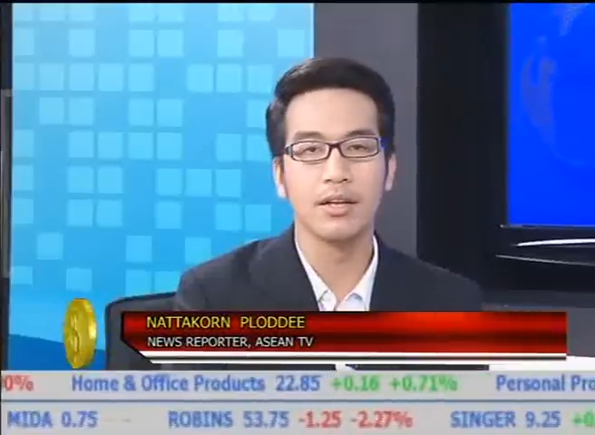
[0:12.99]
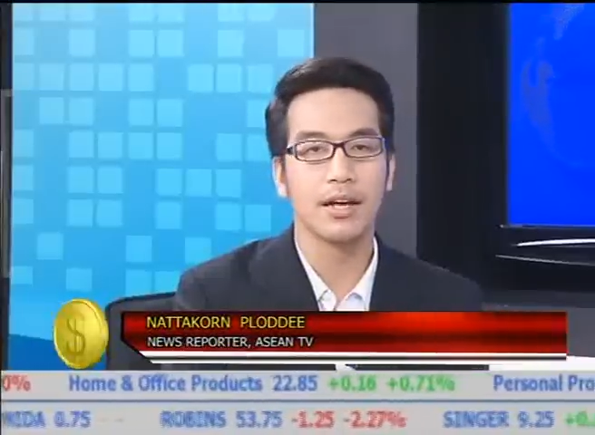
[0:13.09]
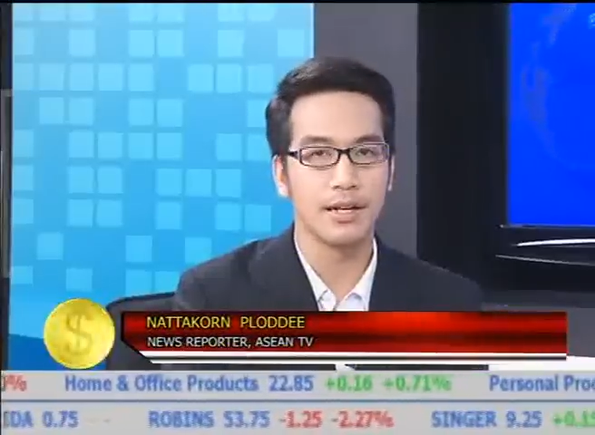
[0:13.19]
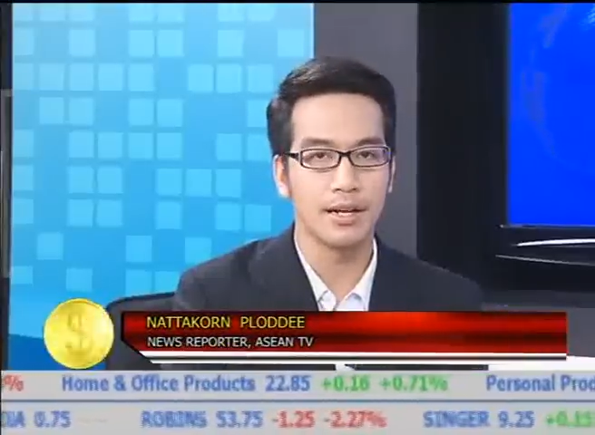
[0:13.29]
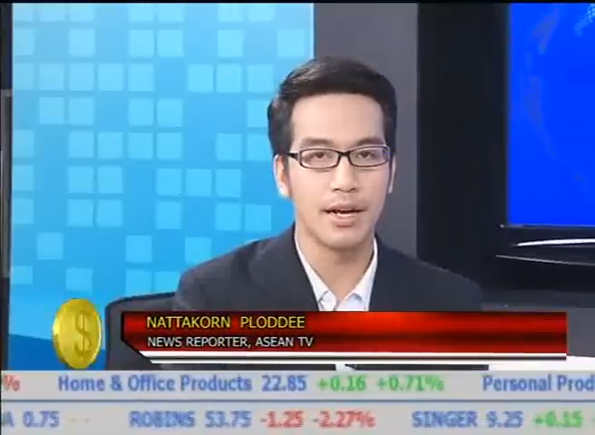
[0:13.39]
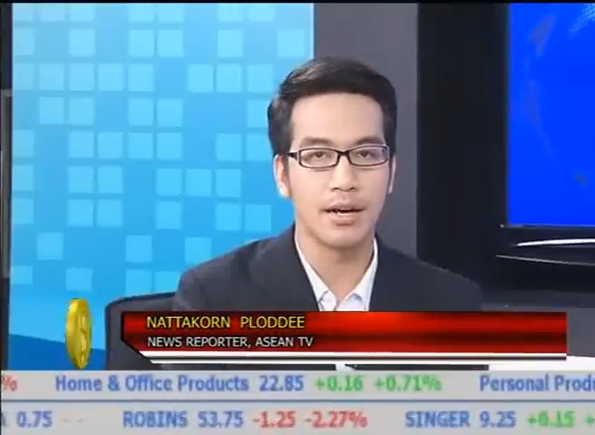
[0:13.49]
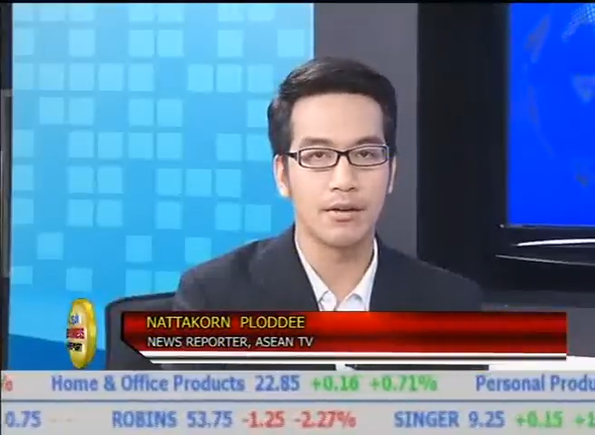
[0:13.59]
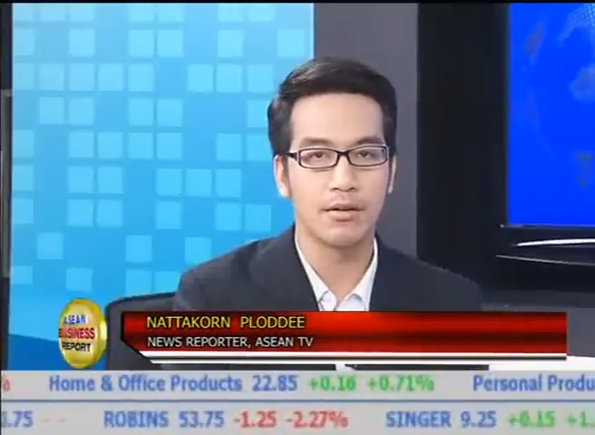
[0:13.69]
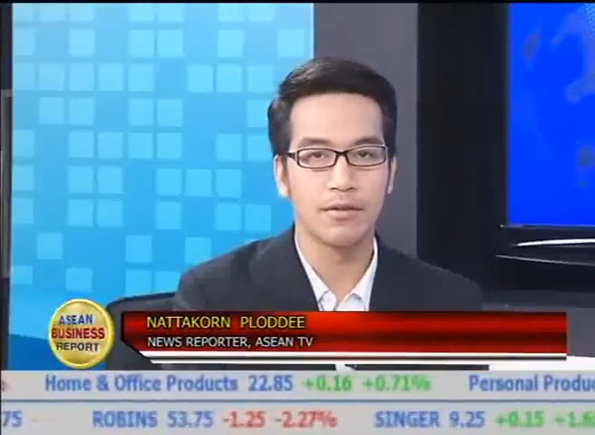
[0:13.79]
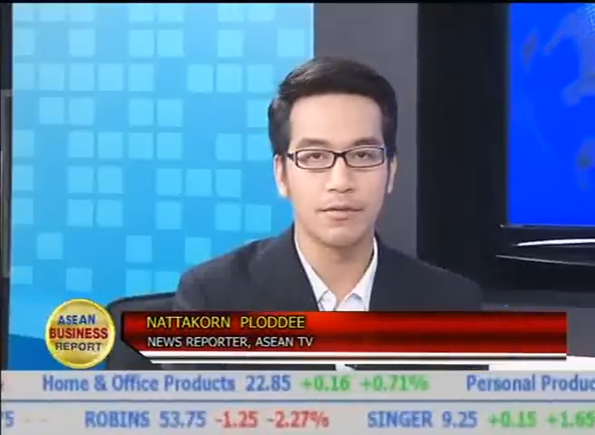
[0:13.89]
And
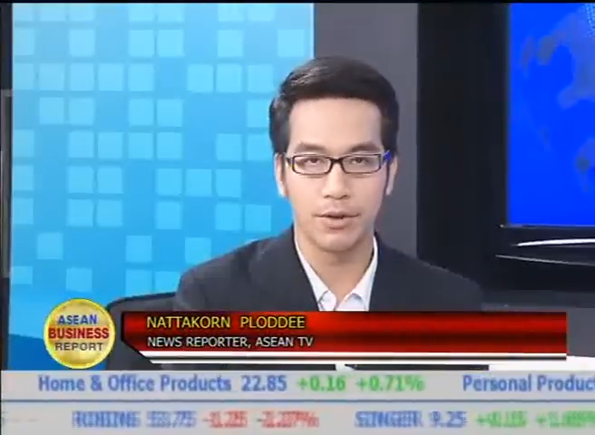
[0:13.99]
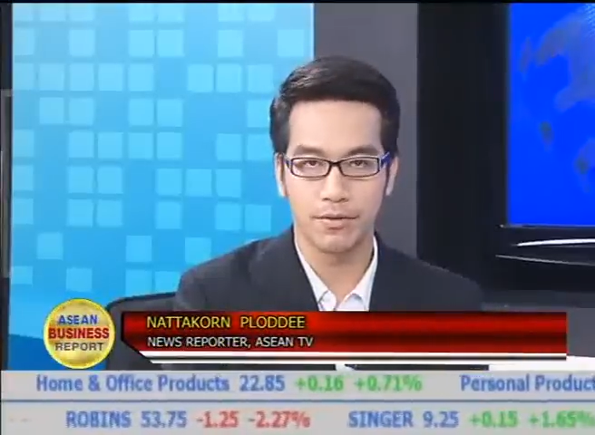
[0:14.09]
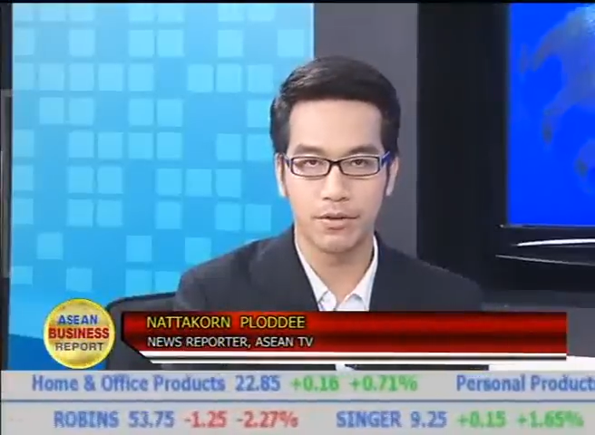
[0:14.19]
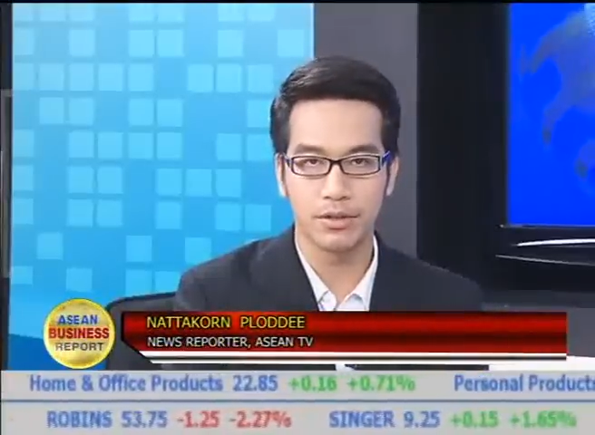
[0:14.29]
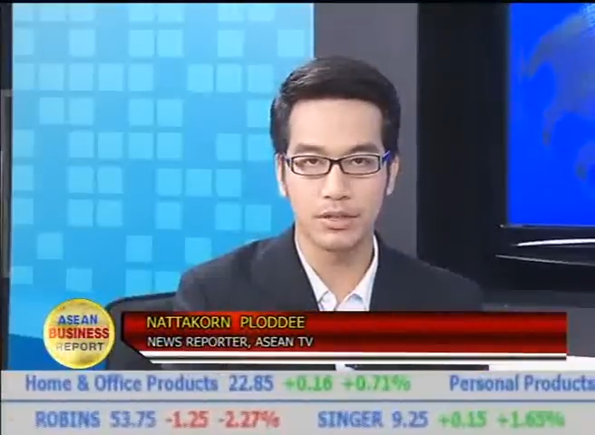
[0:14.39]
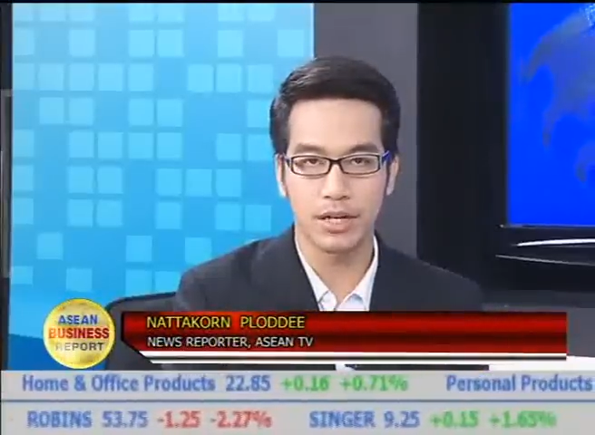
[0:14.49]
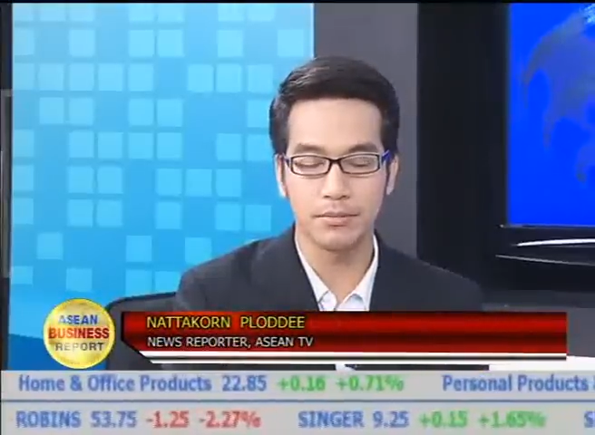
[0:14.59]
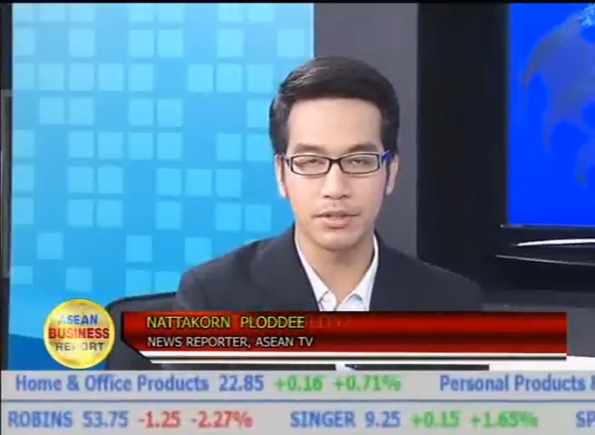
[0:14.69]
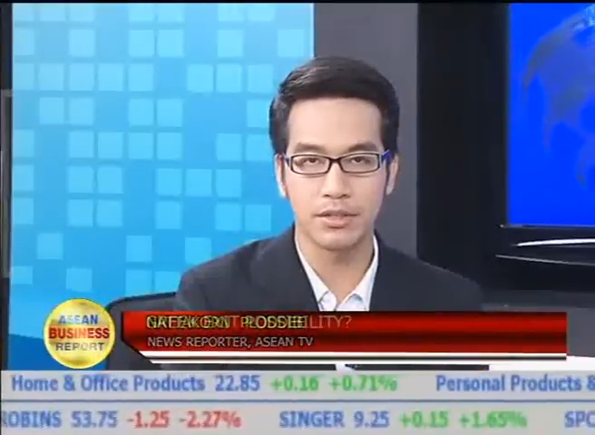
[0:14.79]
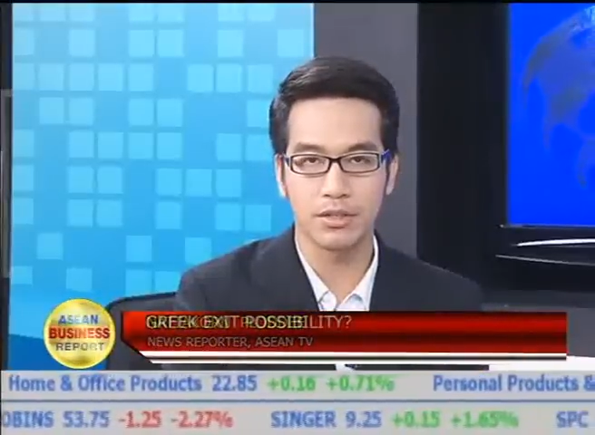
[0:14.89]
now, for the first time
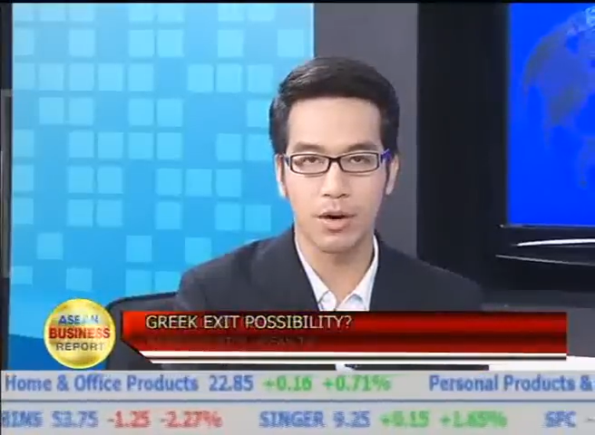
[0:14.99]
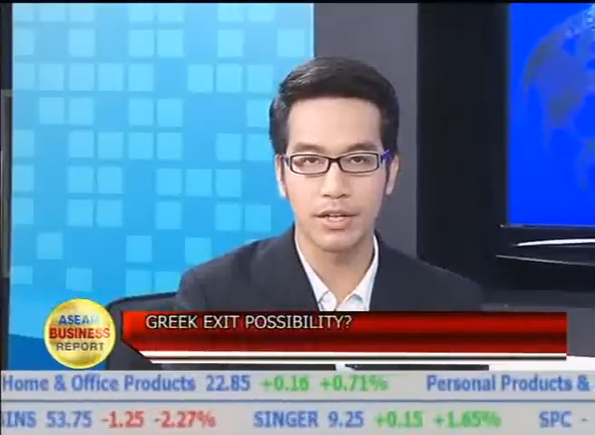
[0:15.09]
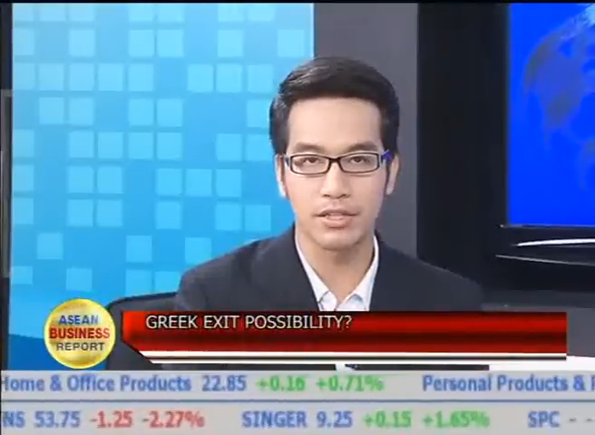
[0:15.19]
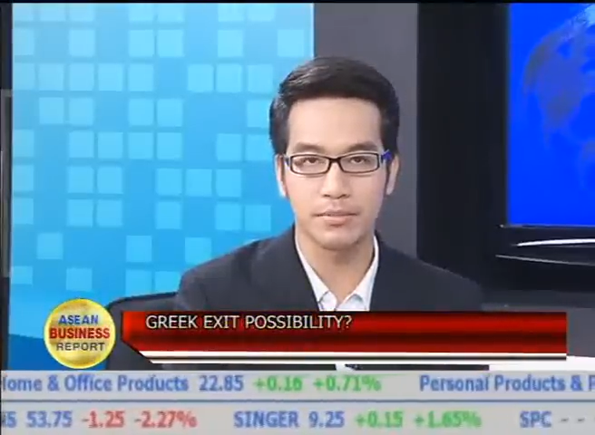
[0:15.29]
since the crisis